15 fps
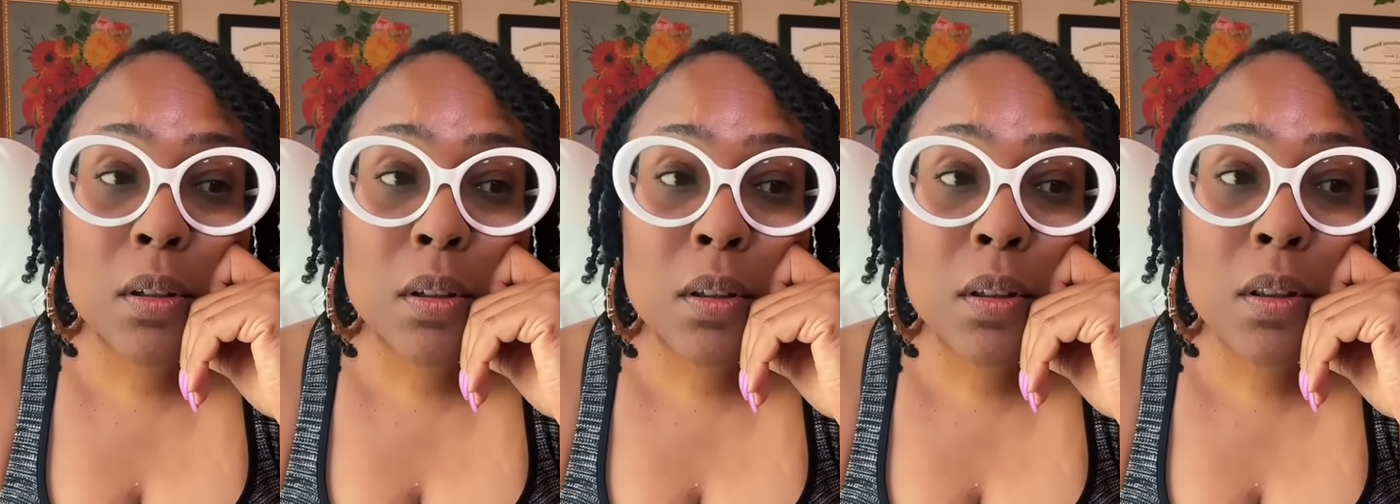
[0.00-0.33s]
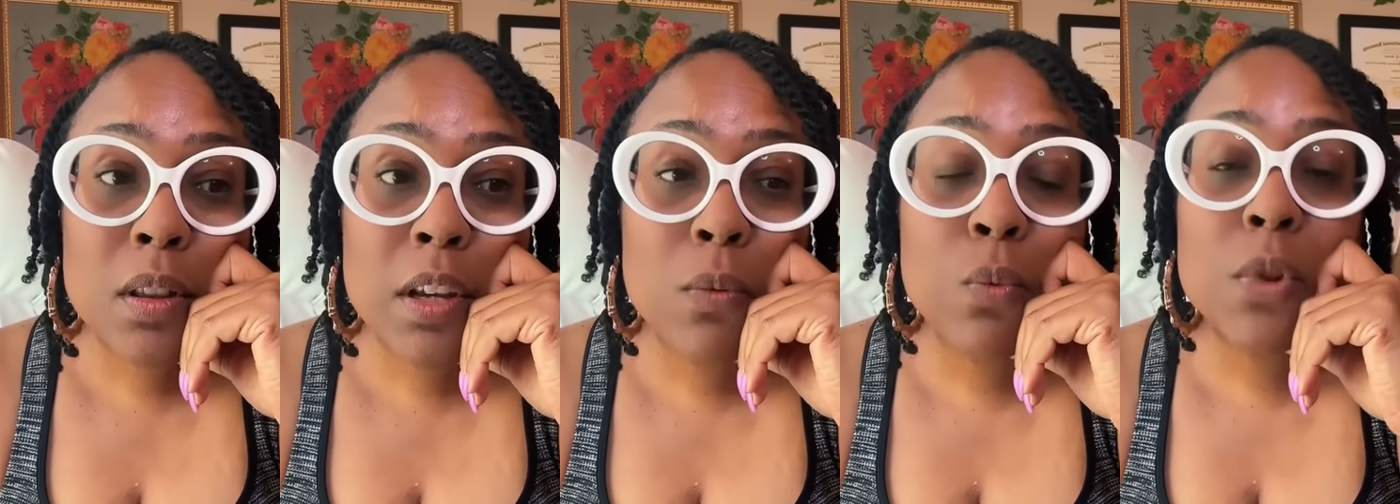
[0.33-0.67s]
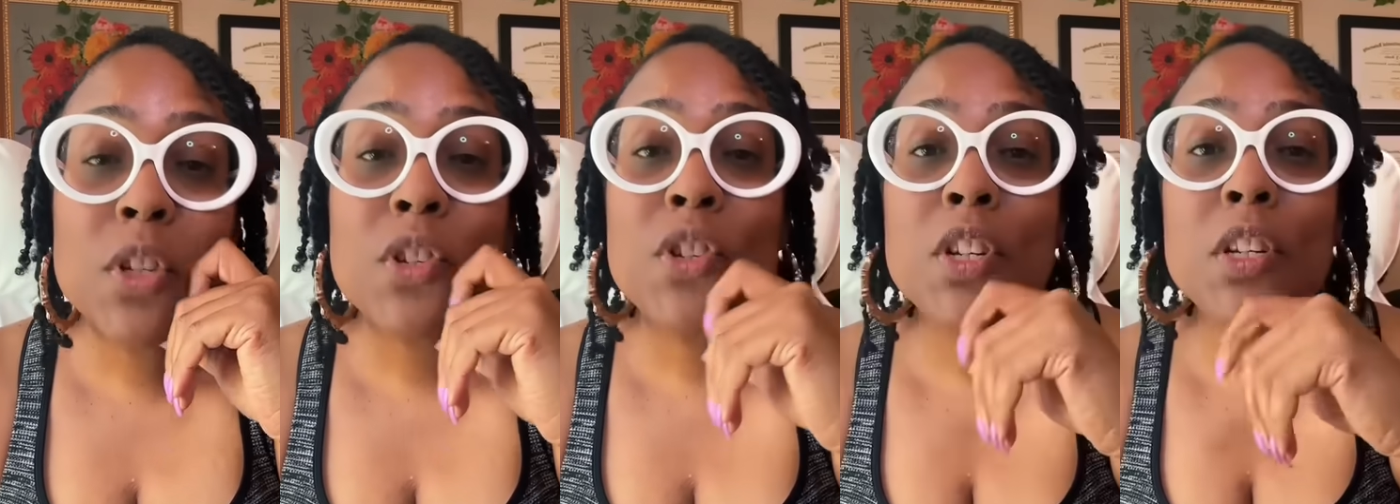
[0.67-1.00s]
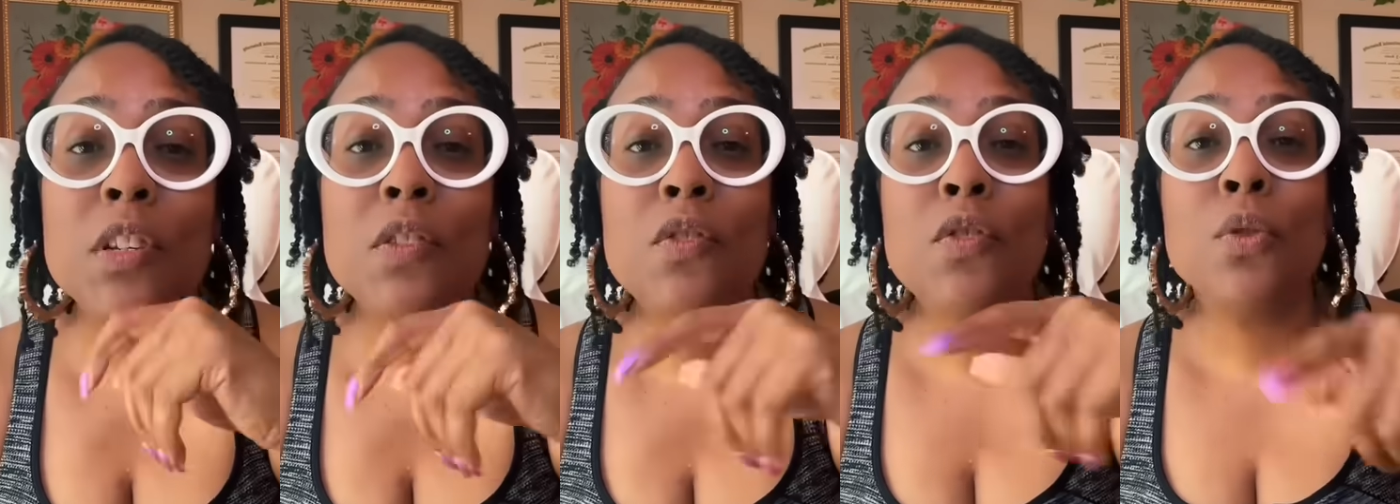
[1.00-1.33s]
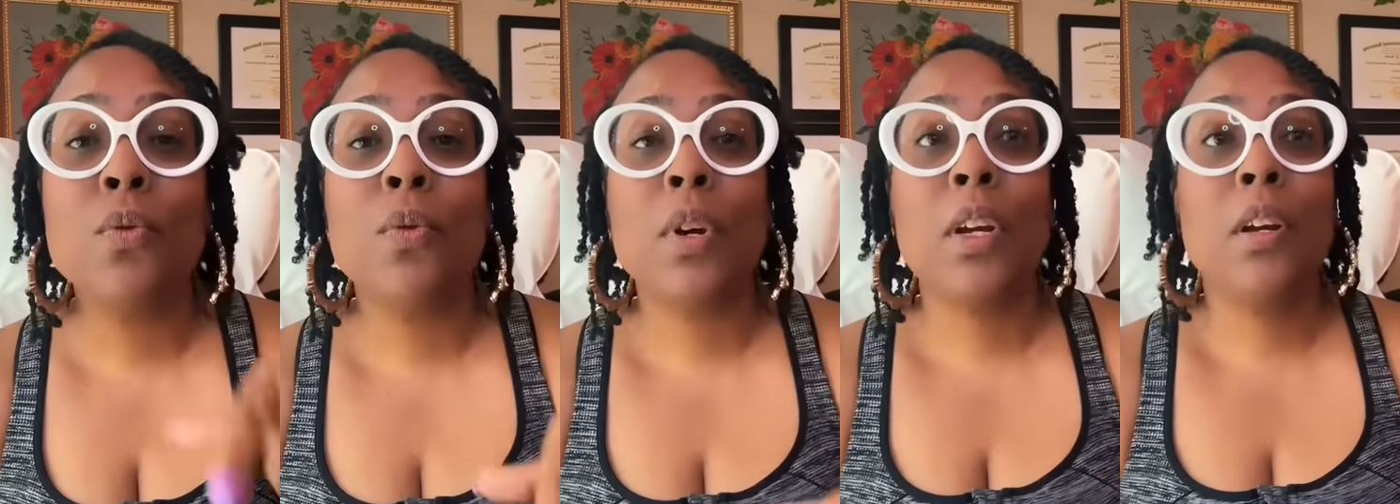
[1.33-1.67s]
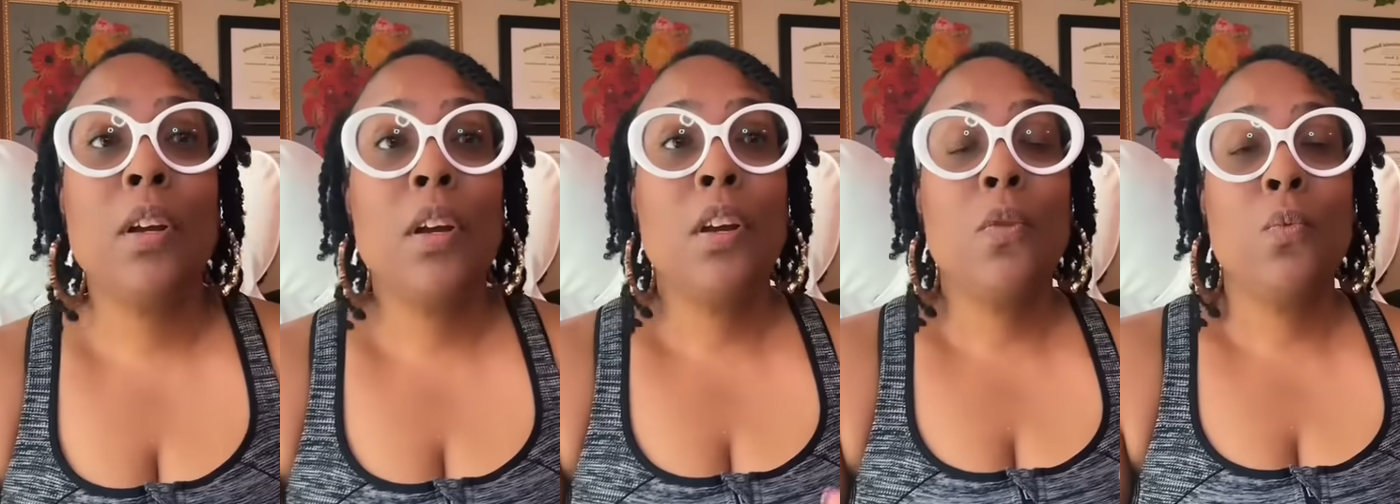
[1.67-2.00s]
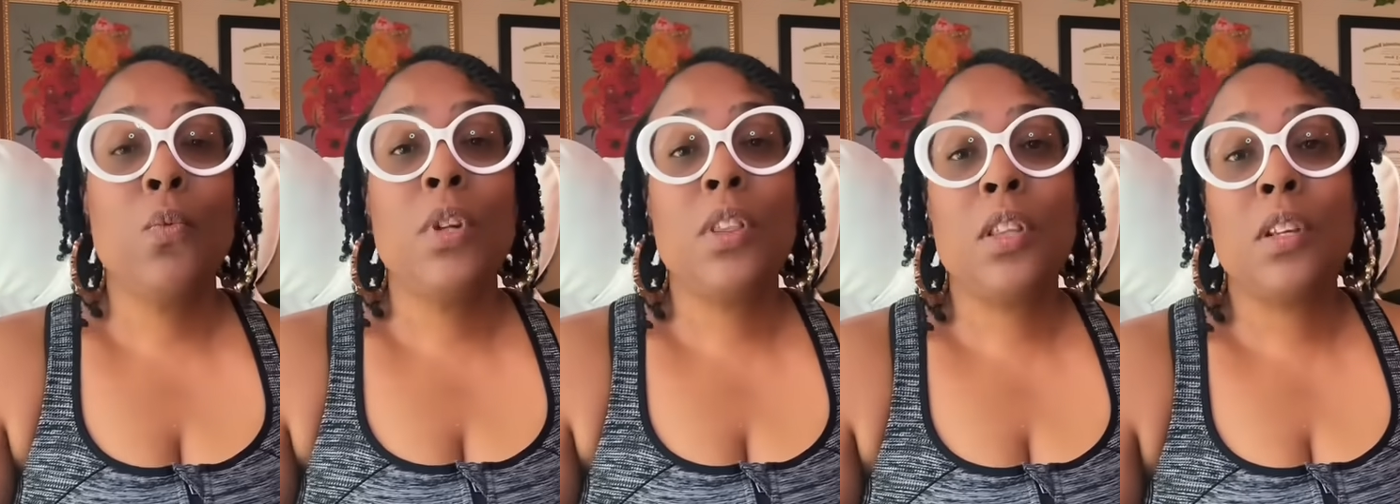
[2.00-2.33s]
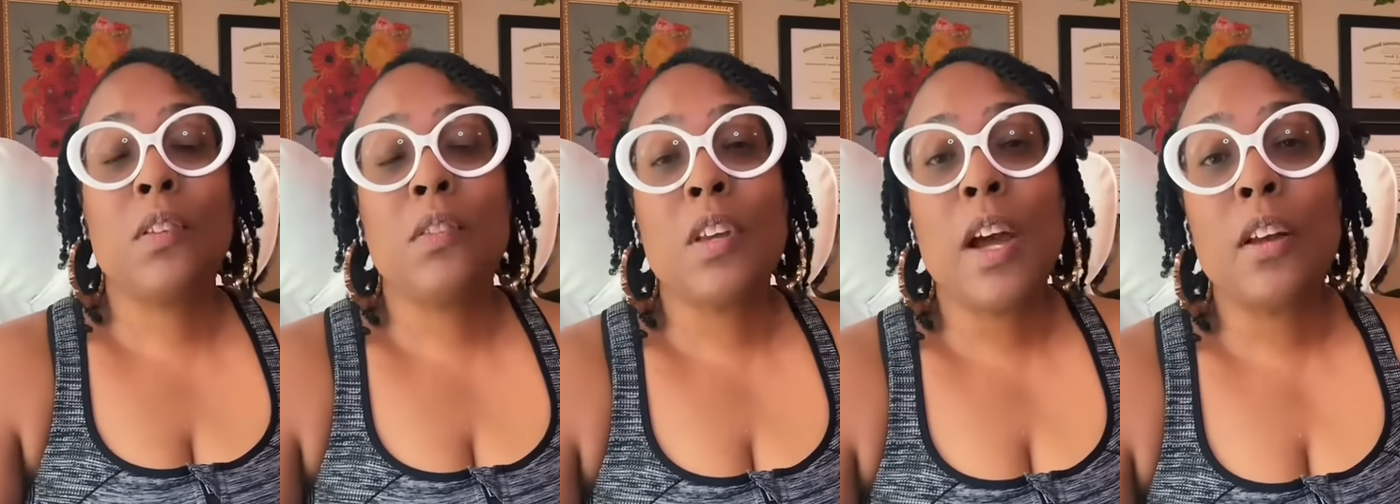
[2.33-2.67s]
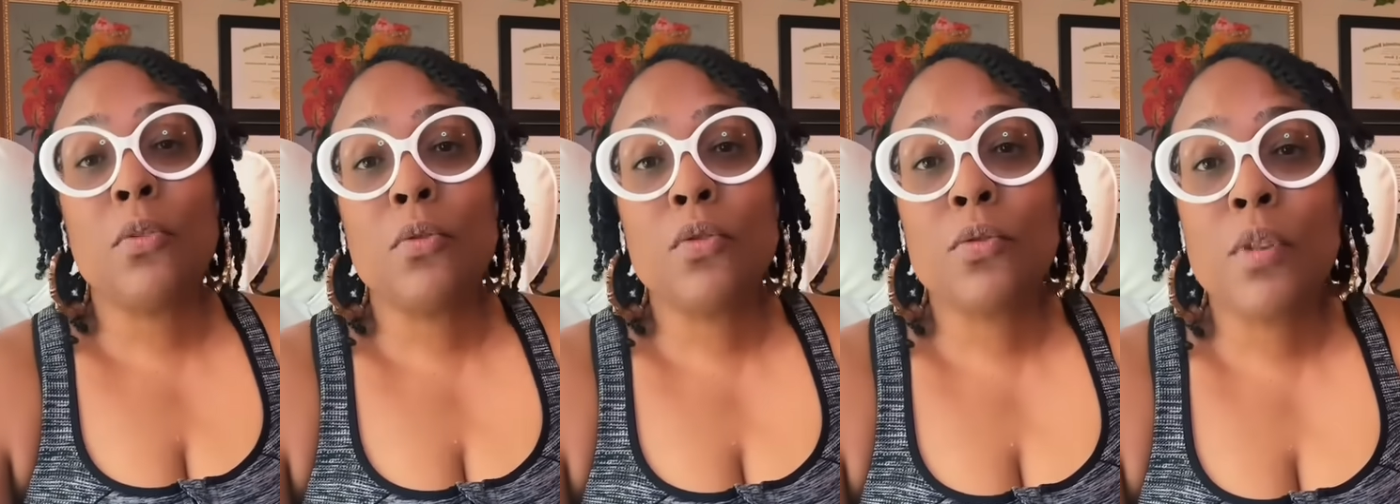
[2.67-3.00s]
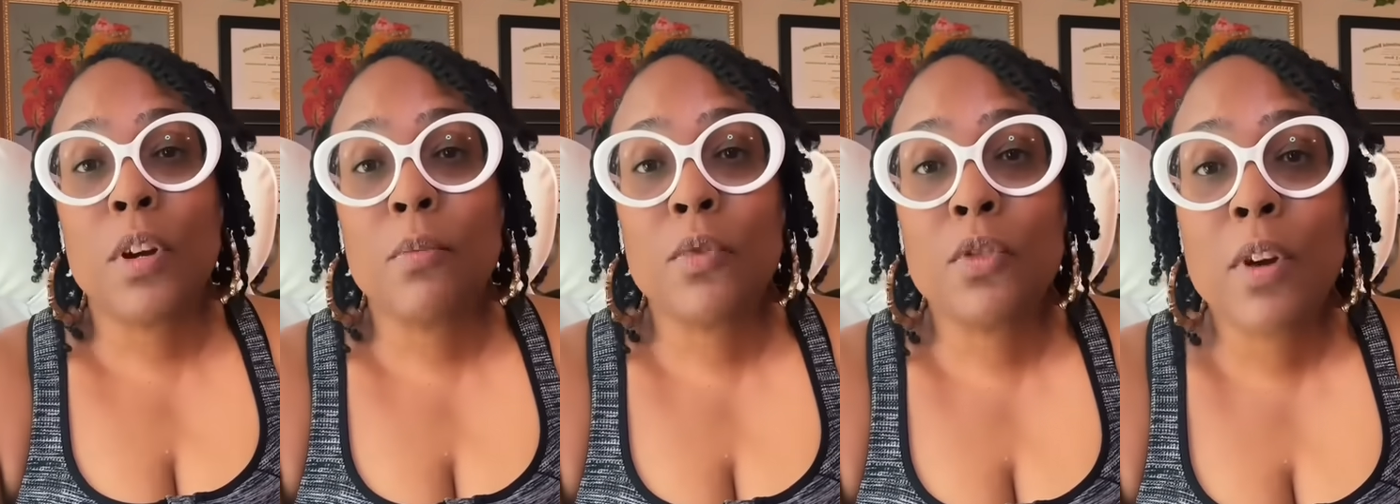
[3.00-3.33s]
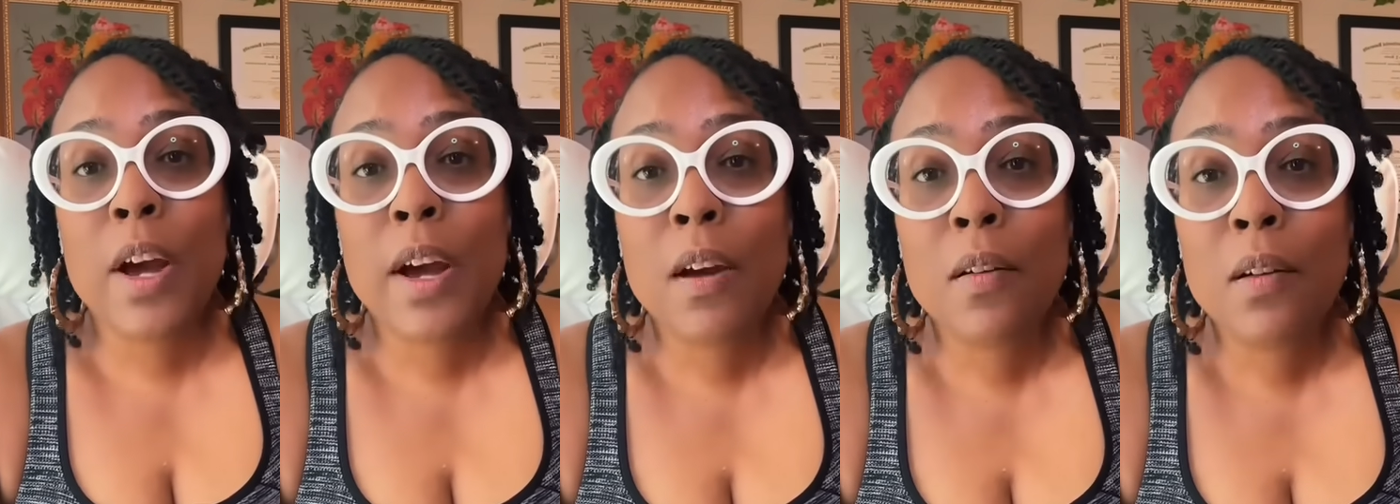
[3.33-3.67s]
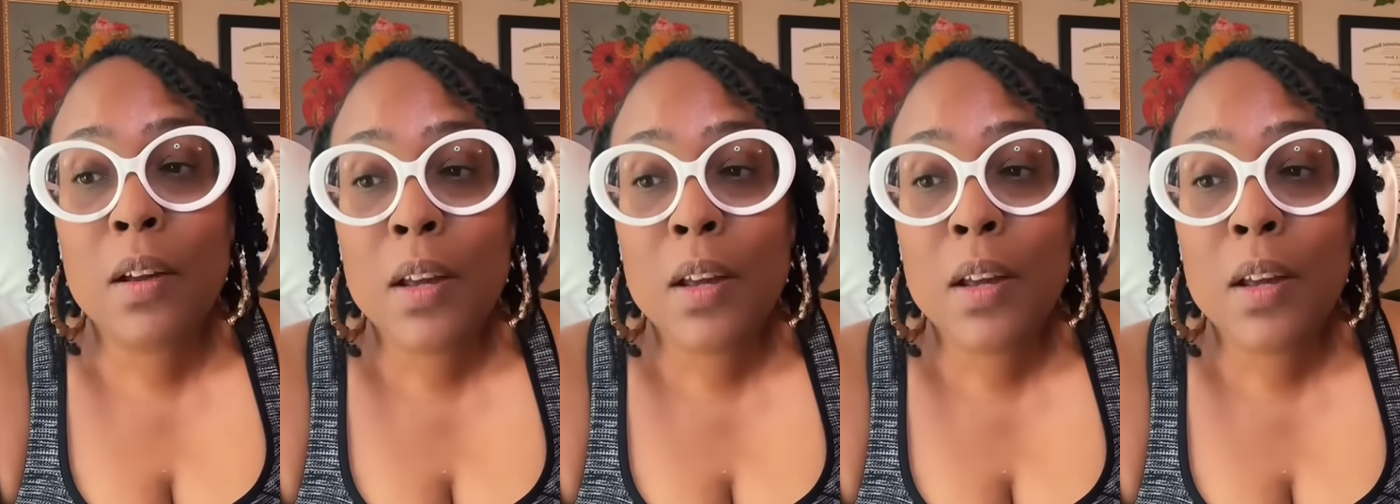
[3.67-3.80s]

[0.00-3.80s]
than what she is doing with this Donald Trump trial.